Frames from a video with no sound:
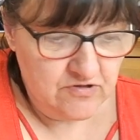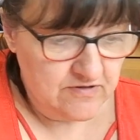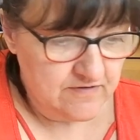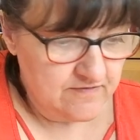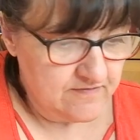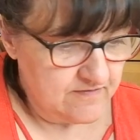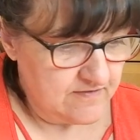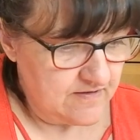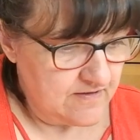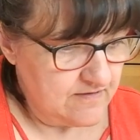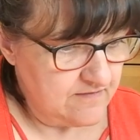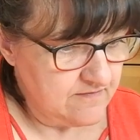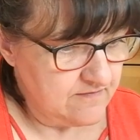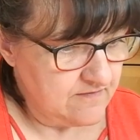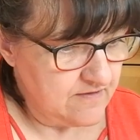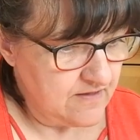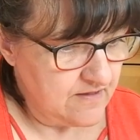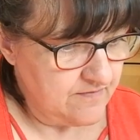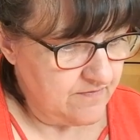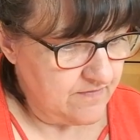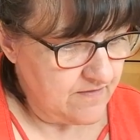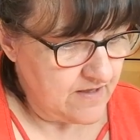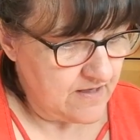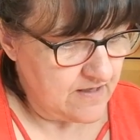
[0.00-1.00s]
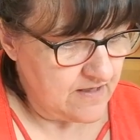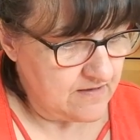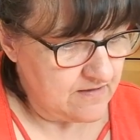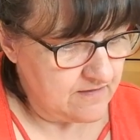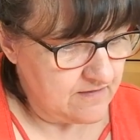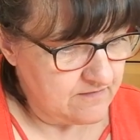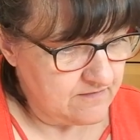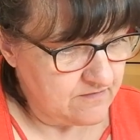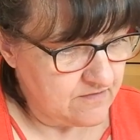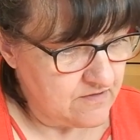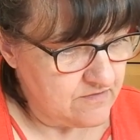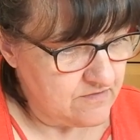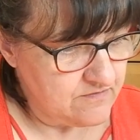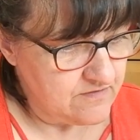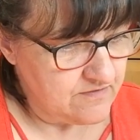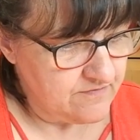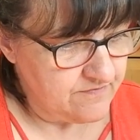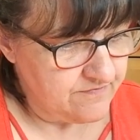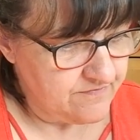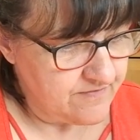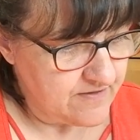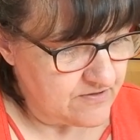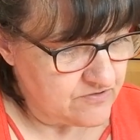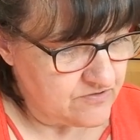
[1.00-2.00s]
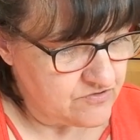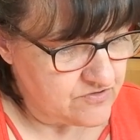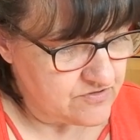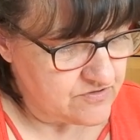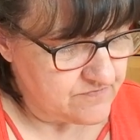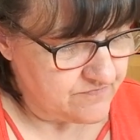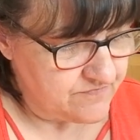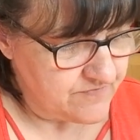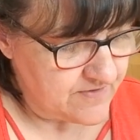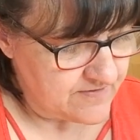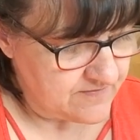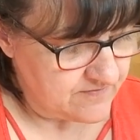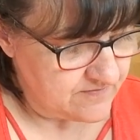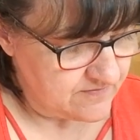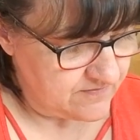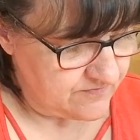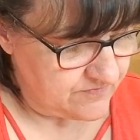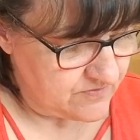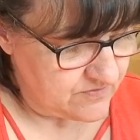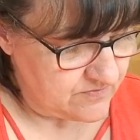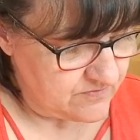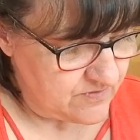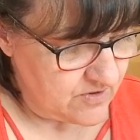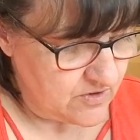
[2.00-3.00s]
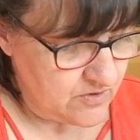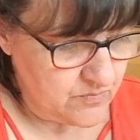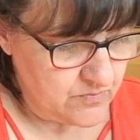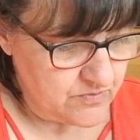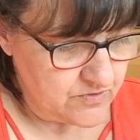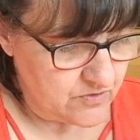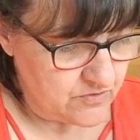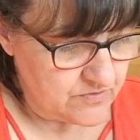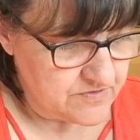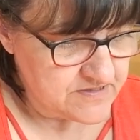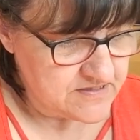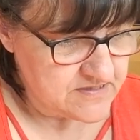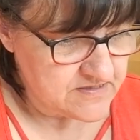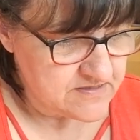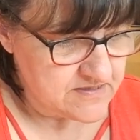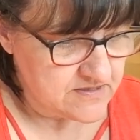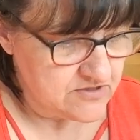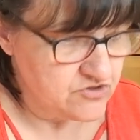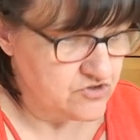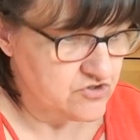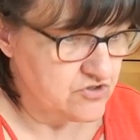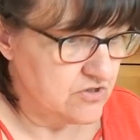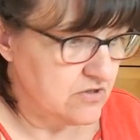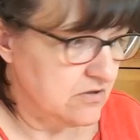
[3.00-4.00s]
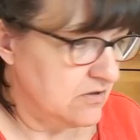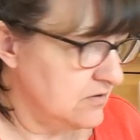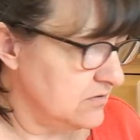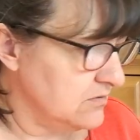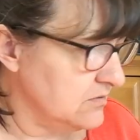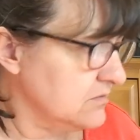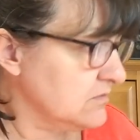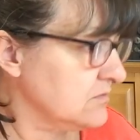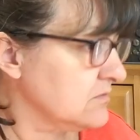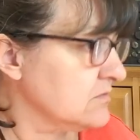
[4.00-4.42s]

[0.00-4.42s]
it says, and then exclusive festival. Oh, we've got a stitch along.